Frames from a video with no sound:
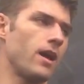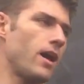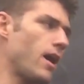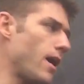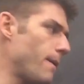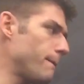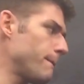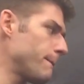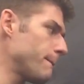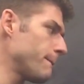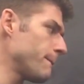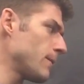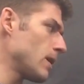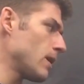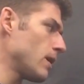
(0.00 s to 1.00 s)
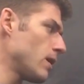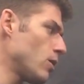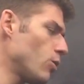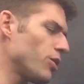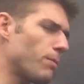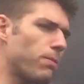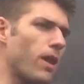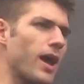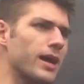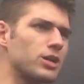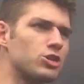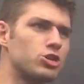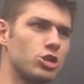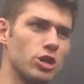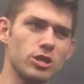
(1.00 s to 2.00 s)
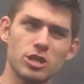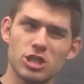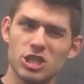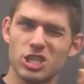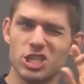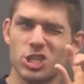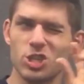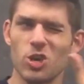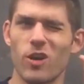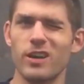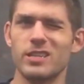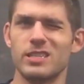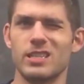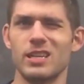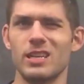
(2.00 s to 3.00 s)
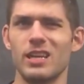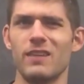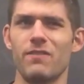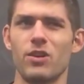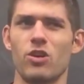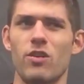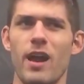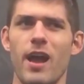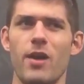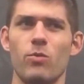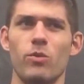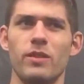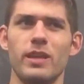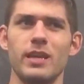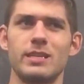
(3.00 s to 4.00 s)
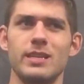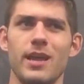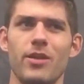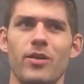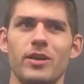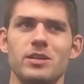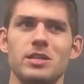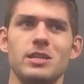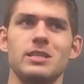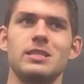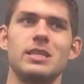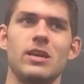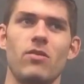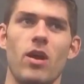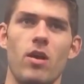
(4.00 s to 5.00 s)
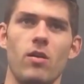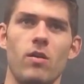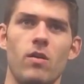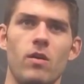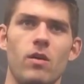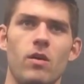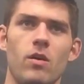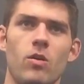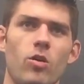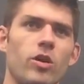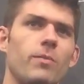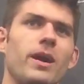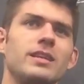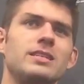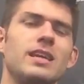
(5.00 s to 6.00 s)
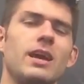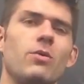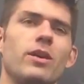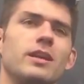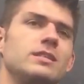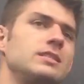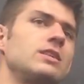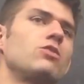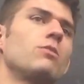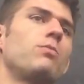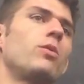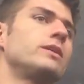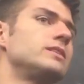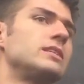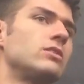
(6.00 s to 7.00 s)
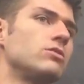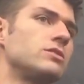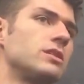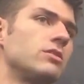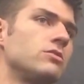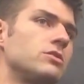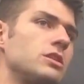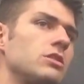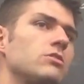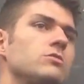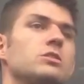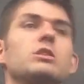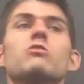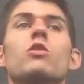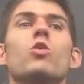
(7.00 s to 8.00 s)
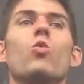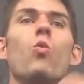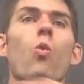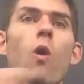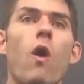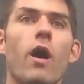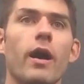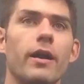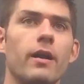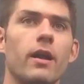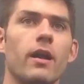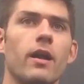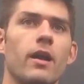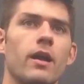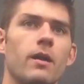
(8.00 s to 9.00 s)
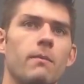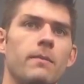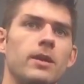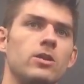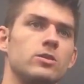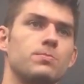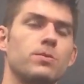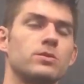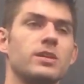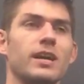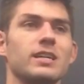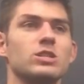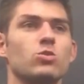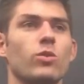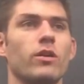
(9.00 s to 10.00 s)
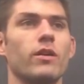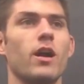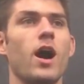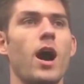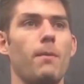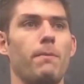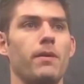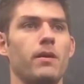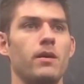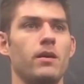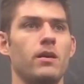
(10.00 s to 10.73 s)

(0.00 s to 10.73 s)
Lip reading: Well, the block just starts to leave the ground when the acceleration is 0. Or you might say when it's 0.00001 meters per second squared up.